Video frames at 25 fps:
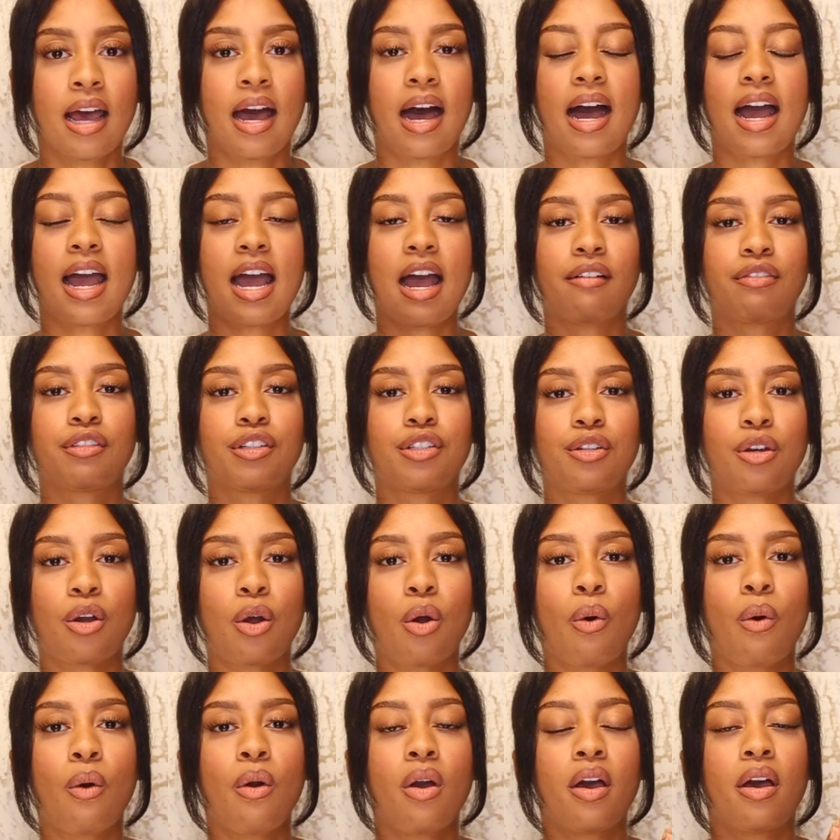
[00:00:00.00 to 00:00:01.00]
I have to
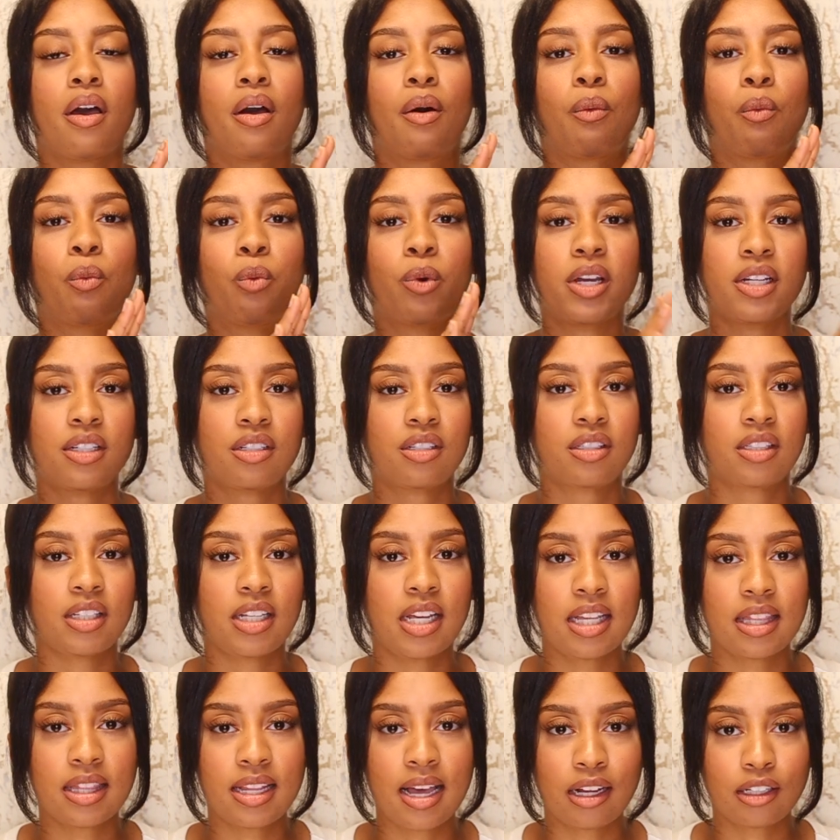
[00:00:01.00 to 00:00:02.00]
know which
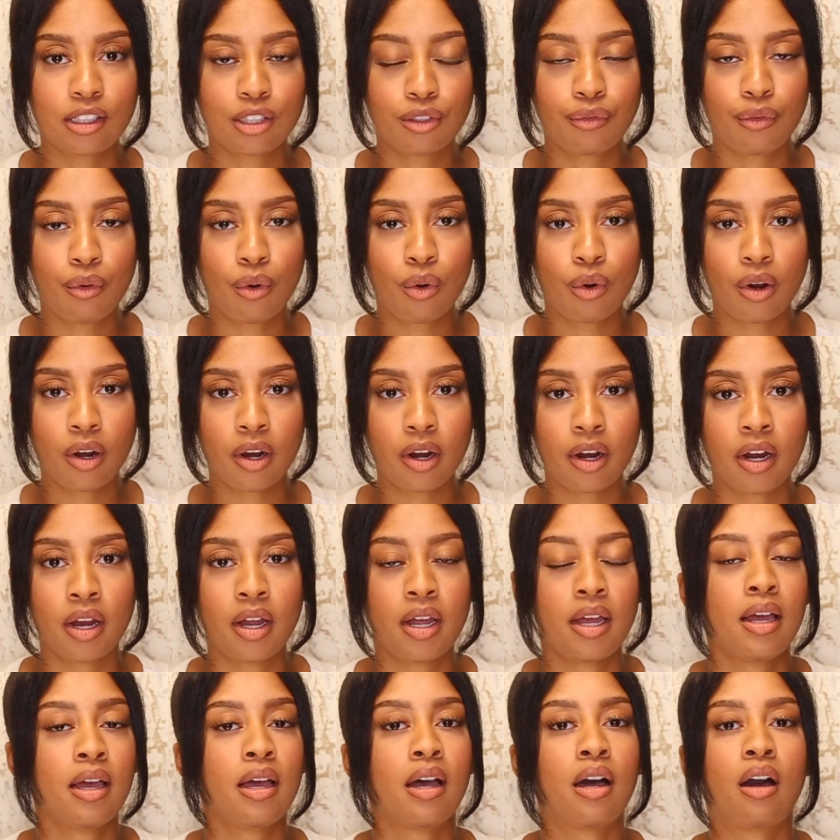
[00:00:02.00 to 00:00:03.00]
scene that's for,
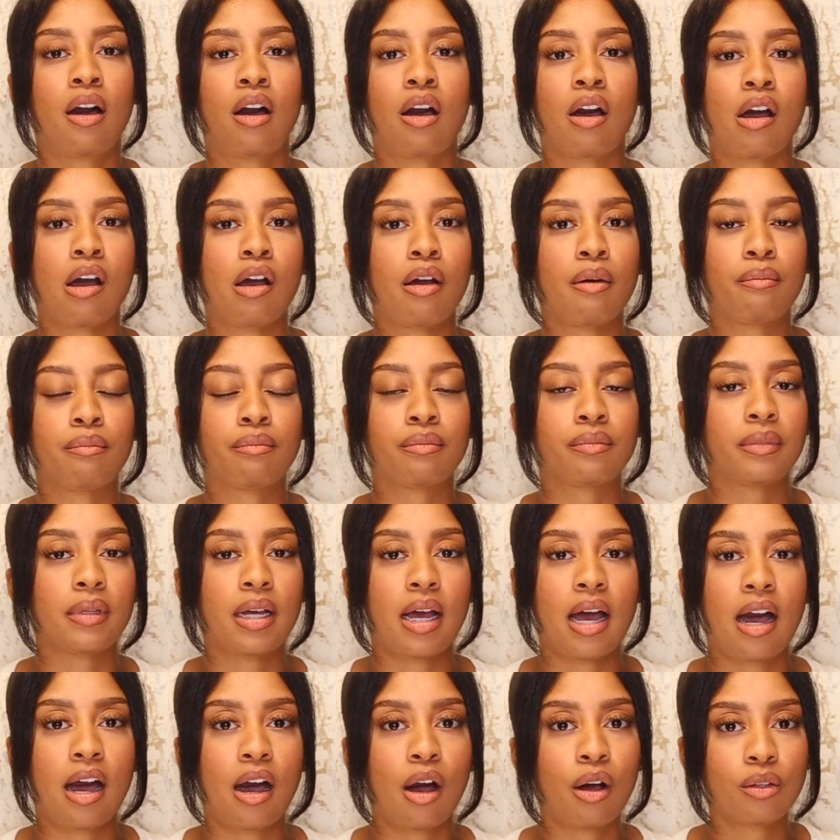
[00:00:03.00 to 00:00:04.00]
um,
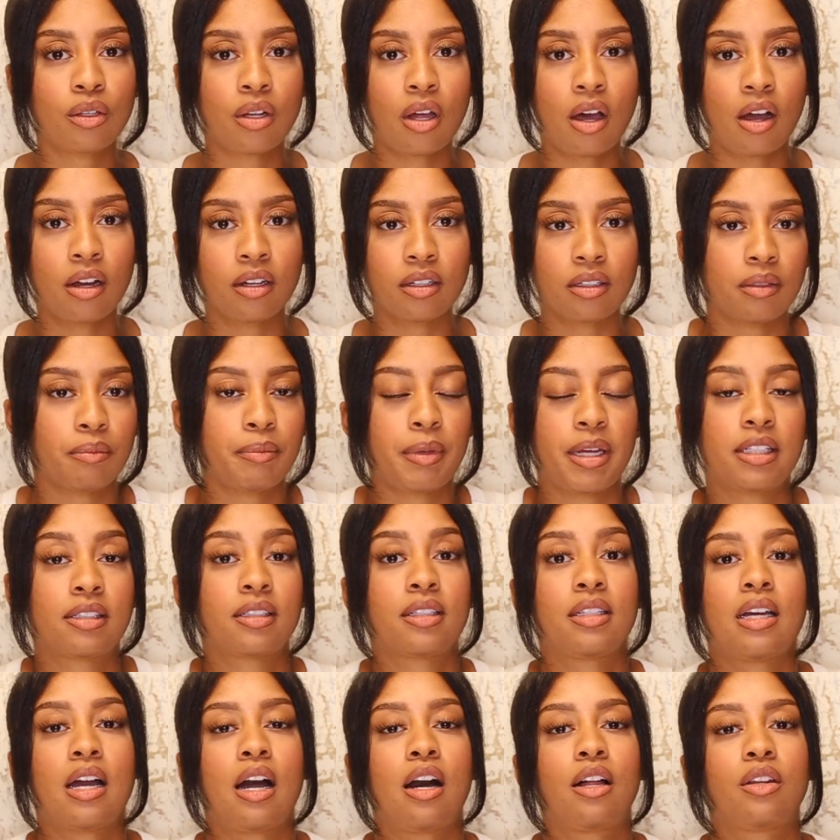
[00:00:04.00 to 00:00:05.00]
how long,
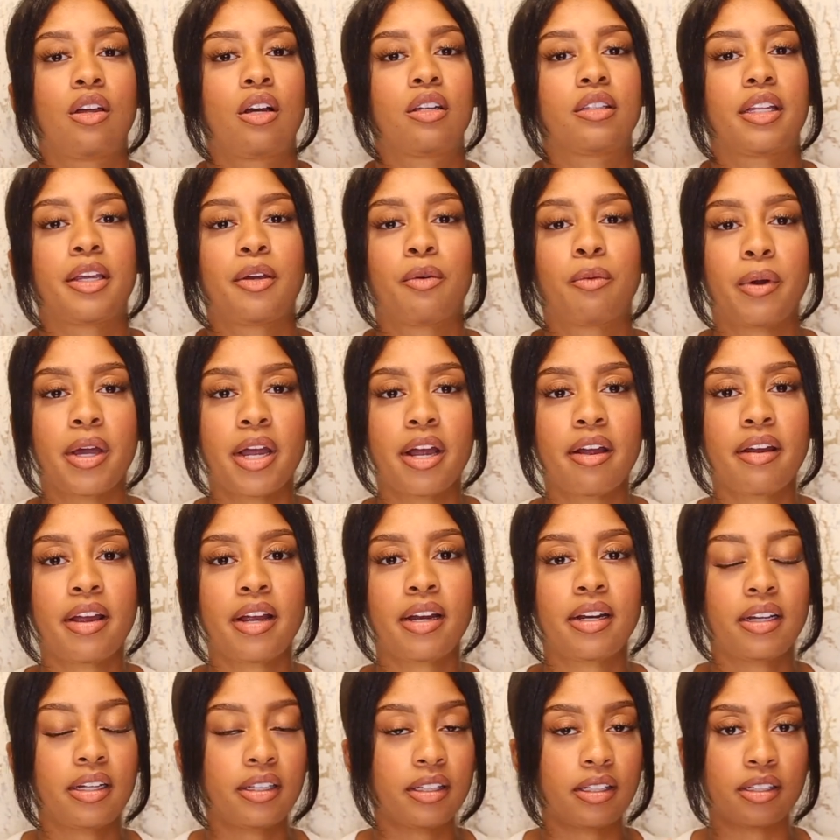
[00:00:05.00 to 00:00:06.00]
basically how long they wear
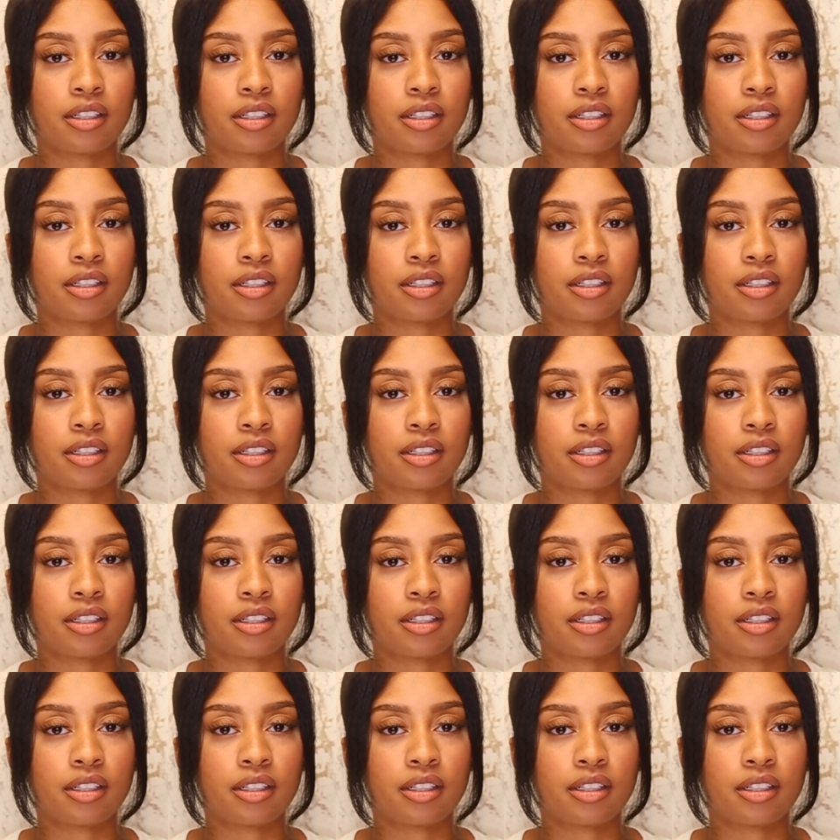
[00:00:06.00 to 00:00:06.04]
it.